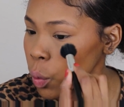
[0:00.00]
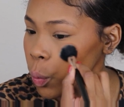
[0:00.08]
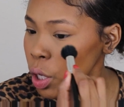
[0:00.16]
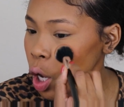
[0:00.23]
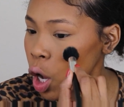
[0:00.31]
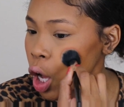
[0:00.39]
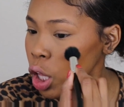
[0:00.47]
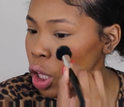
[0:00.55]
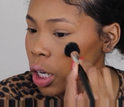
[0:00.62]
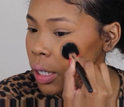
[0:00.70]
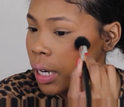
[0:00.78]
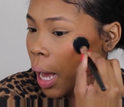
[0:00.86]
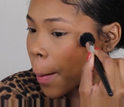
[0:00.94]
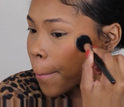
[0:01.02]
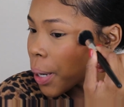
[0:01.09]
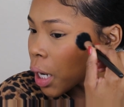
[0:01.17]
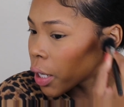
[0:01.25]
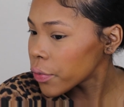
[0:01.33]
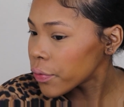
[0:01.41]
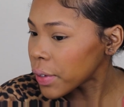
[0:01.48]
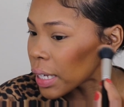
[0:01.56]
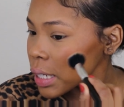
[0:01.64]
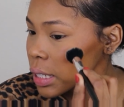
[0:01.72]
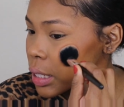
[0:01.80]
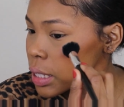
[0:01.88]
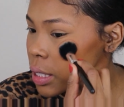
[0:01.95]
We all are not
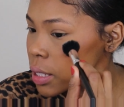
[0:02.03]
perfect.